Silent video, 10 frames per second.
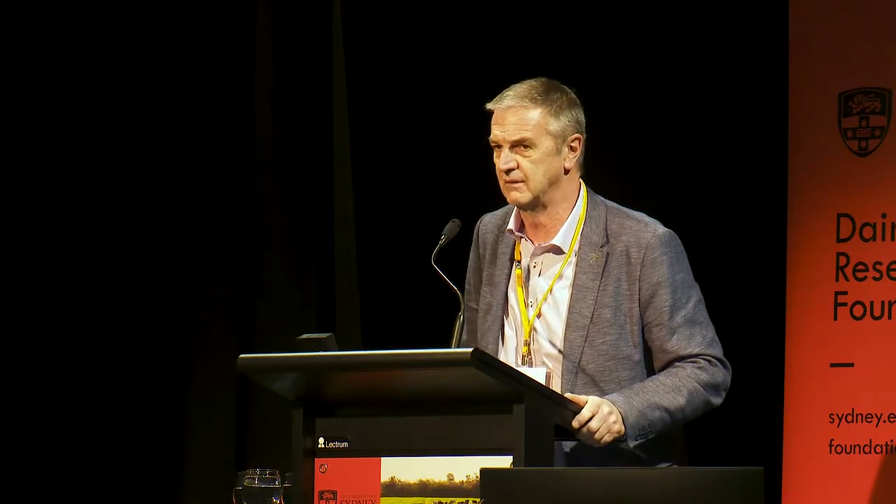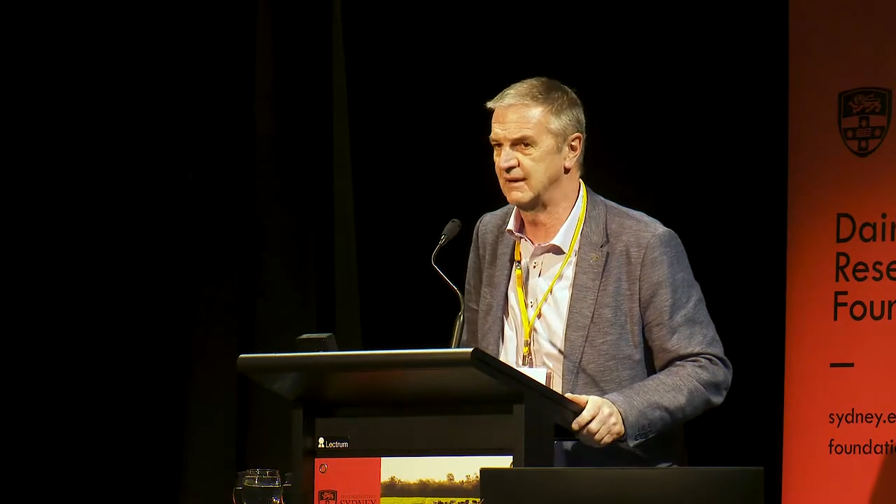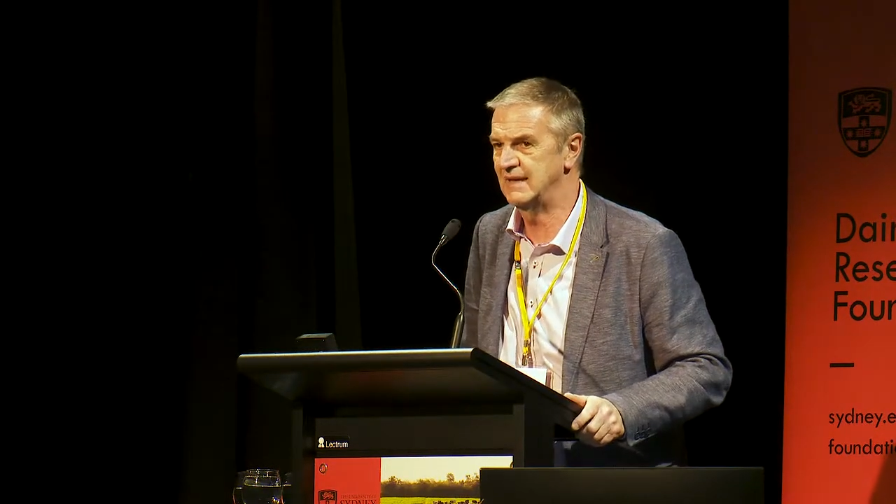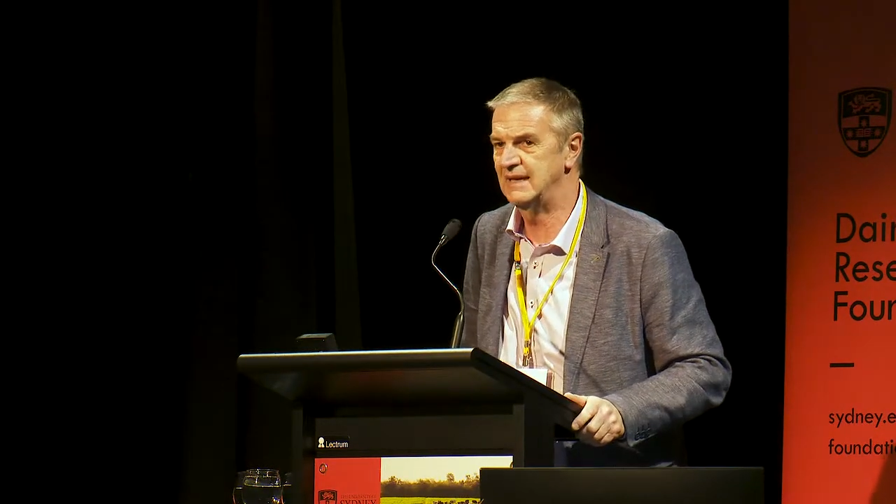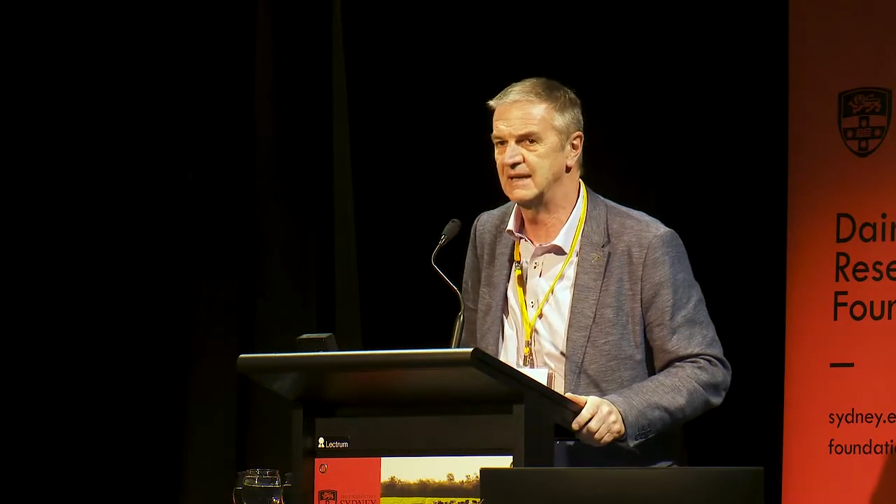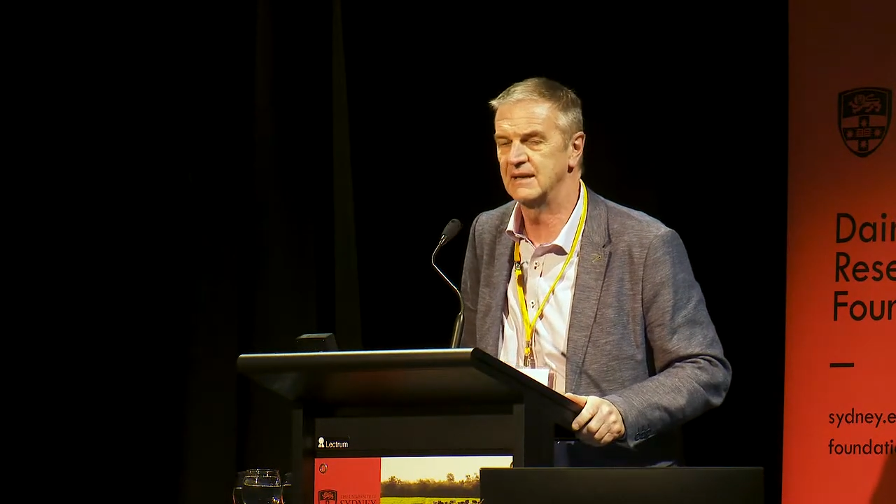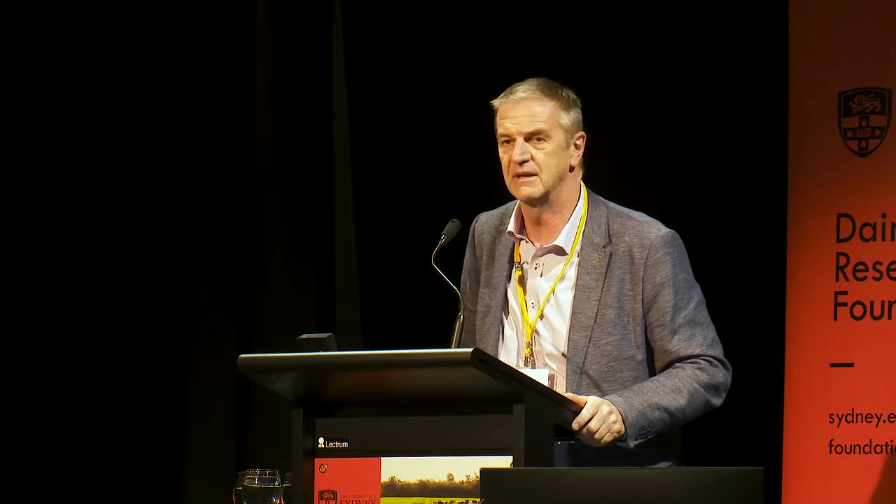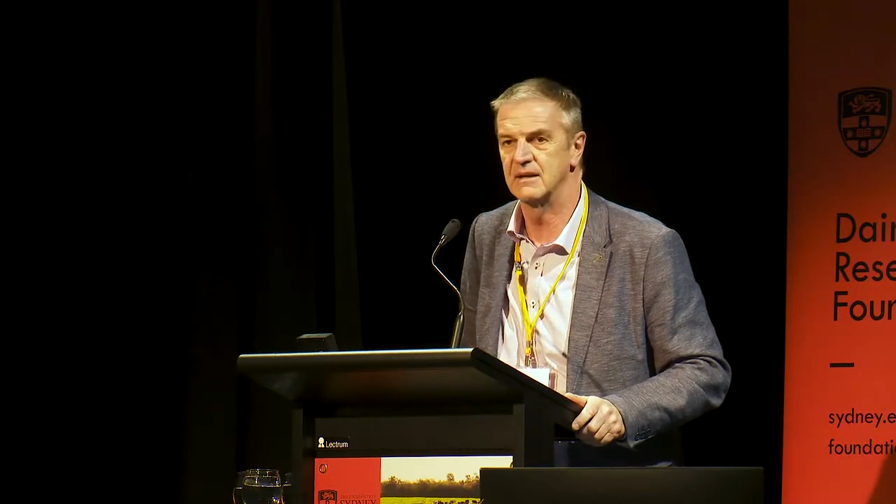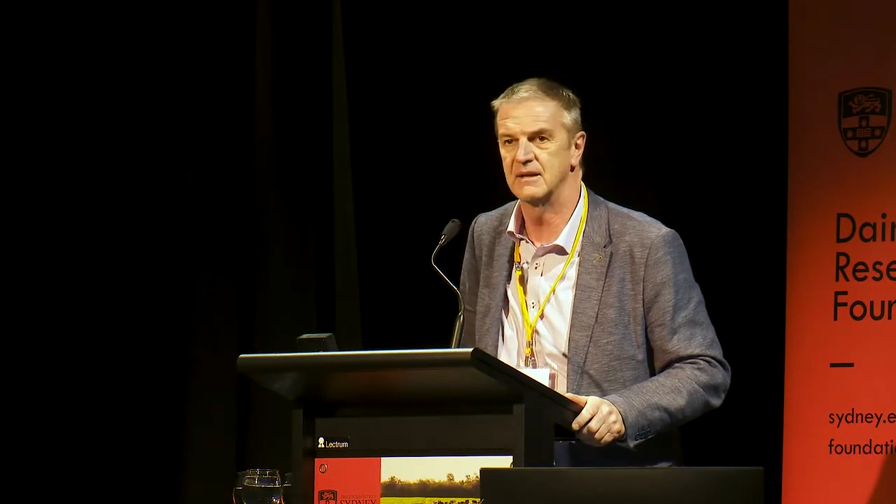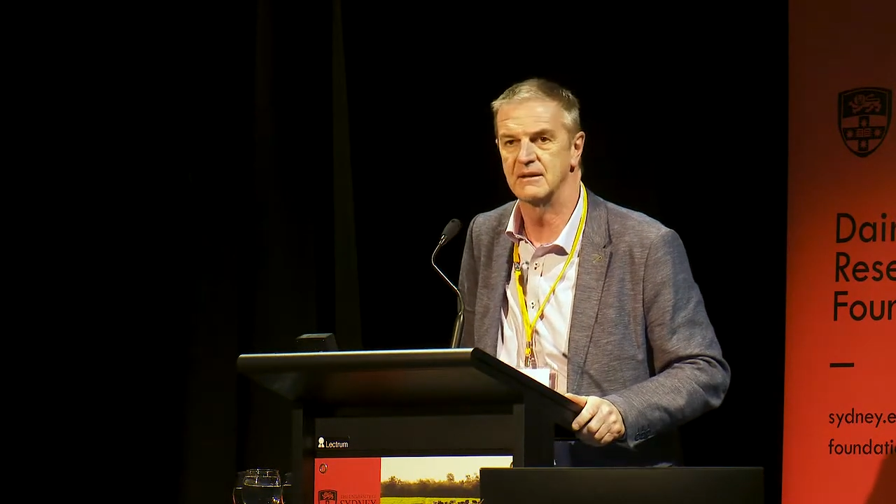really
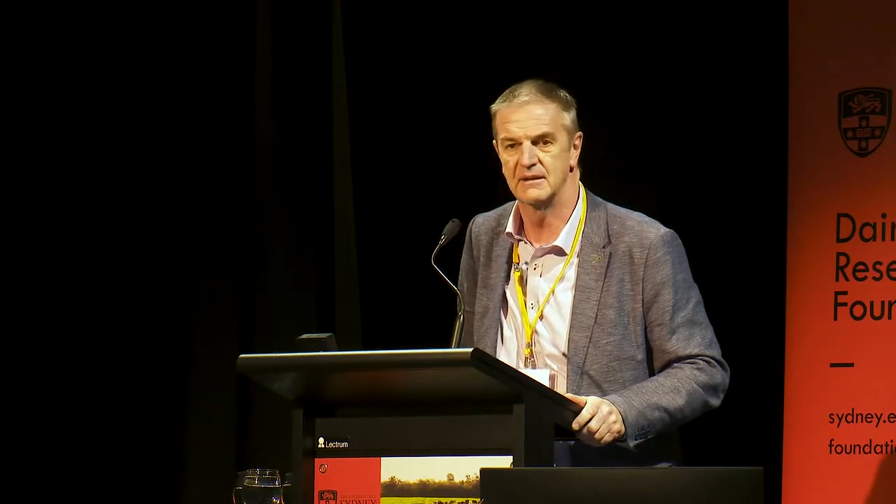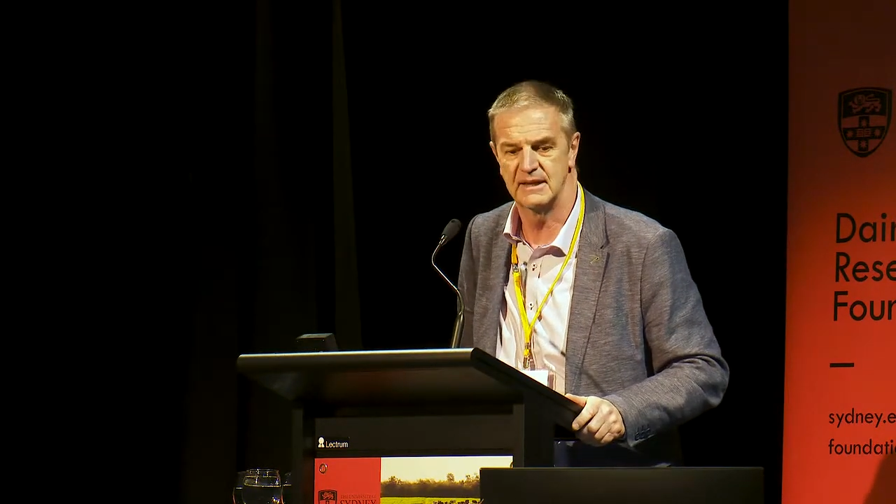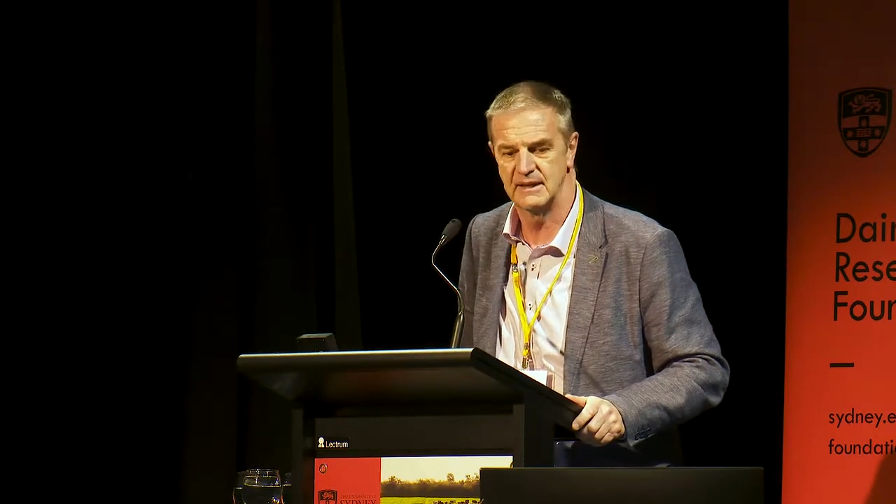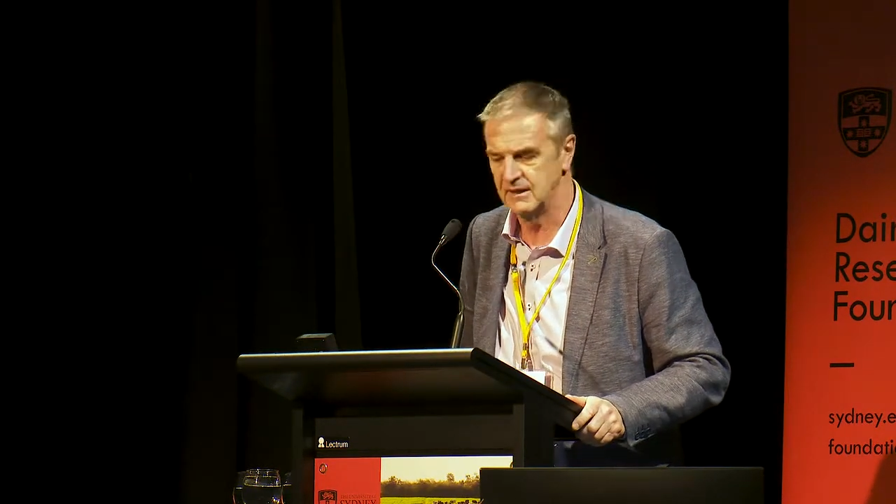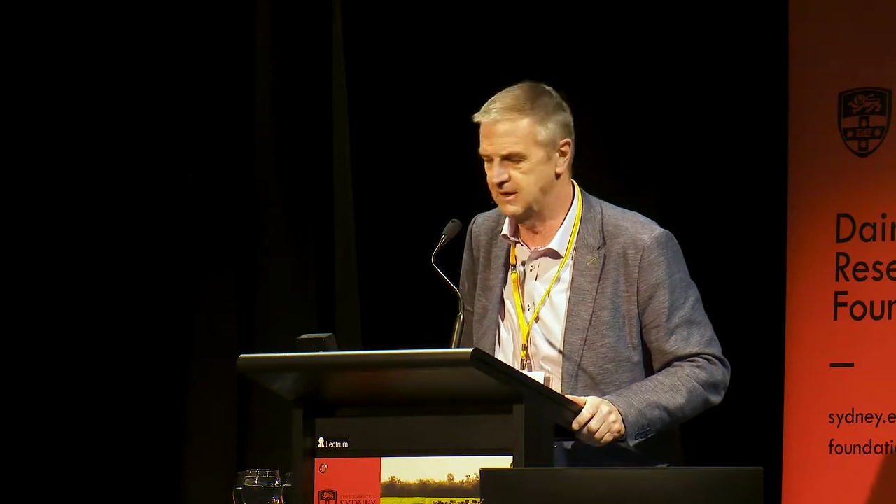key